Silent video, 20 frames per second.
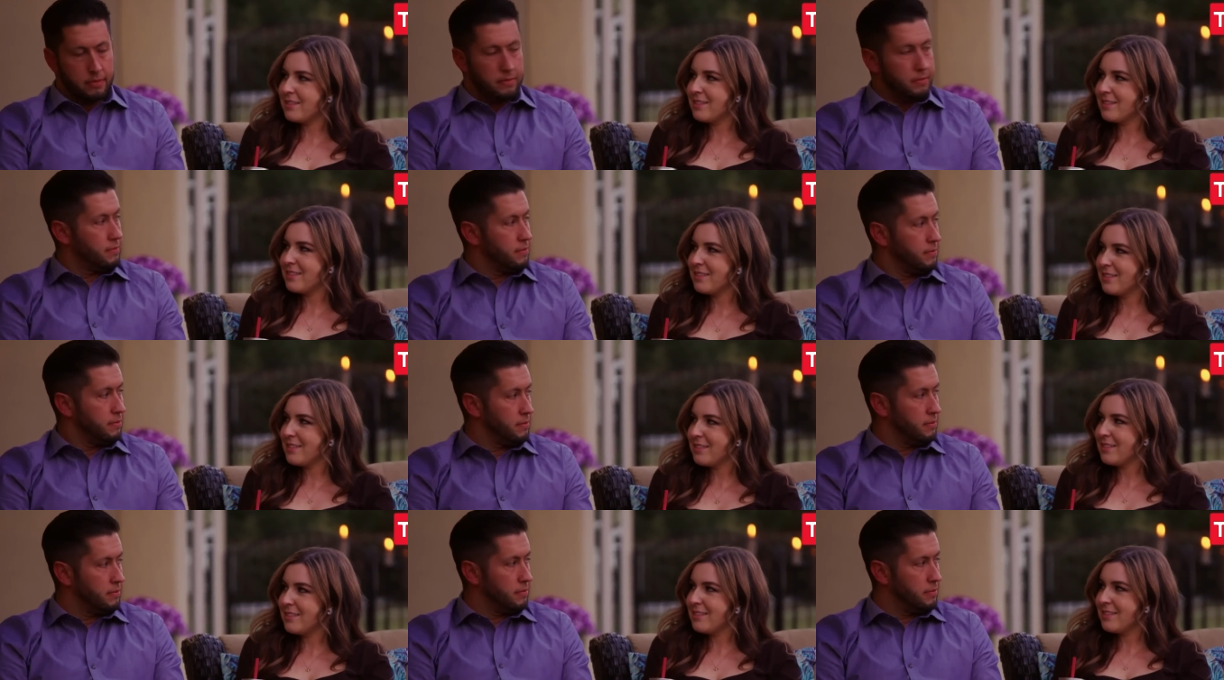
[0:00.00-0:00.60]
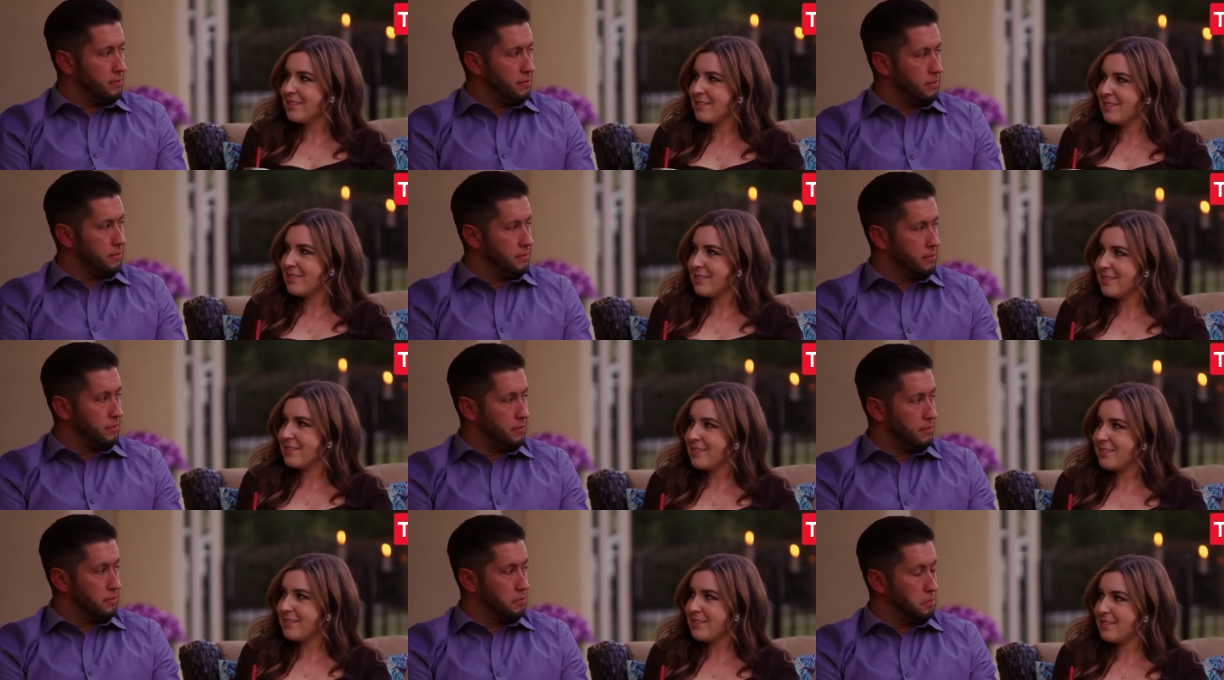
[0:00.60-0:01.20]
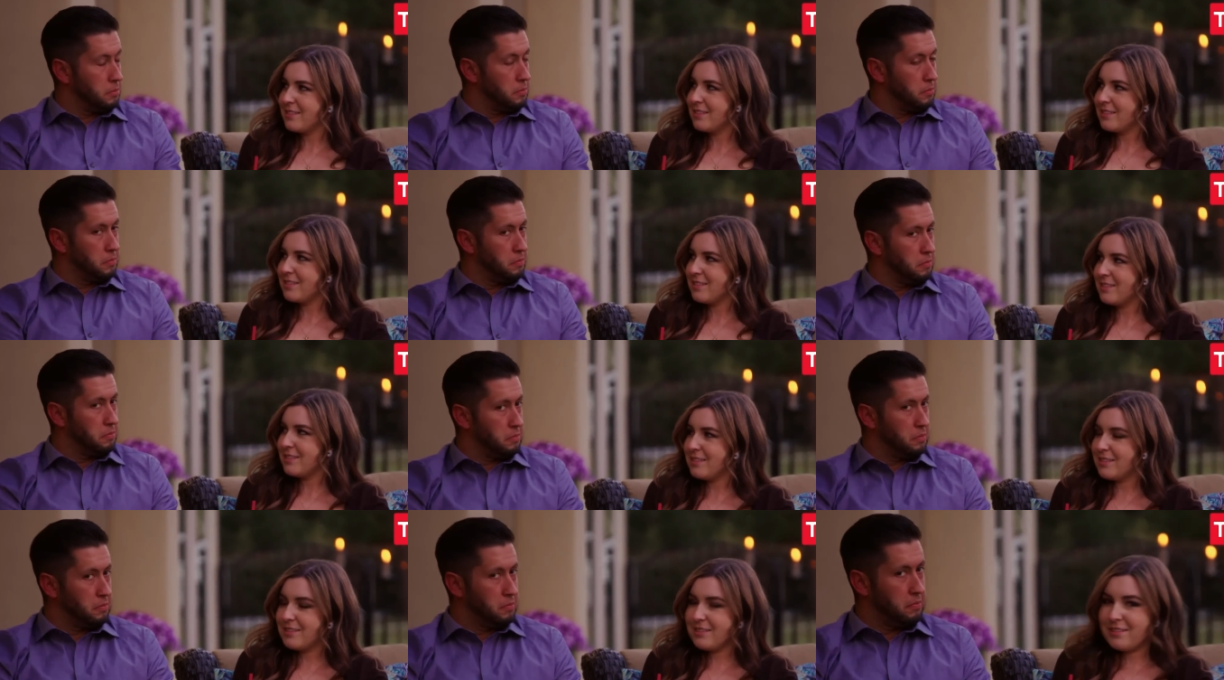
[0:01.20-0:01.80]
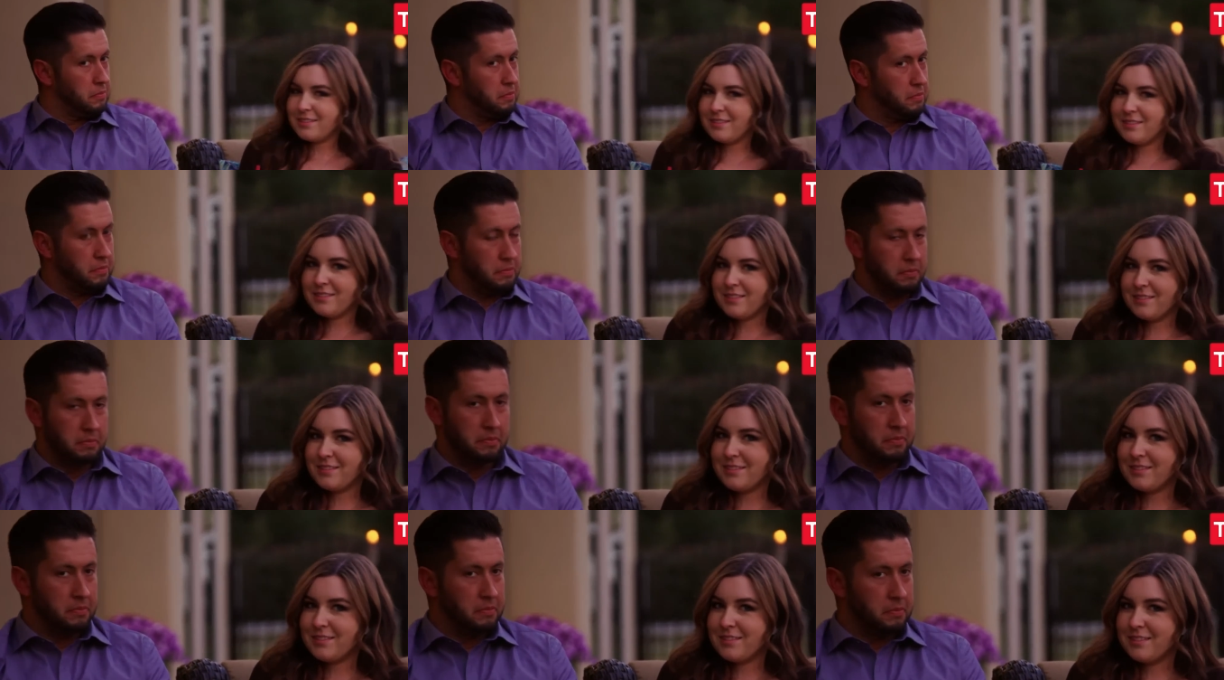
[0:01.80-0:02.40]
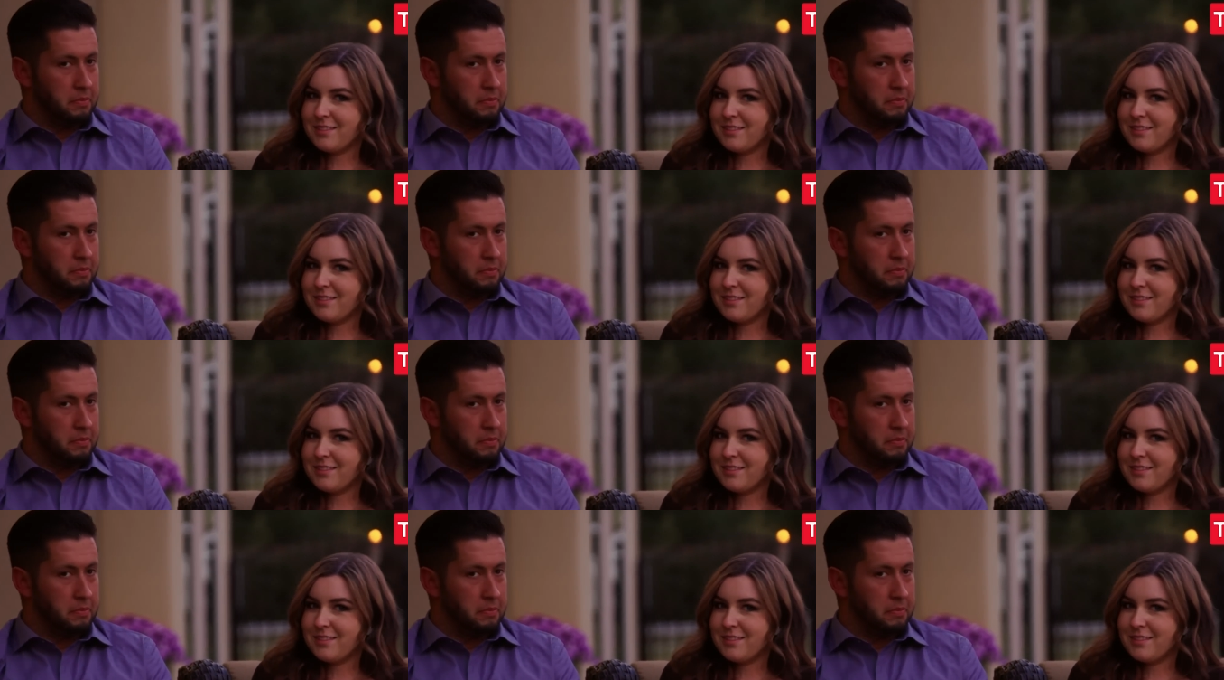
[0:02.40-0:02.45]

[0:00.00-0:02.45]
No one is speaking in this clip.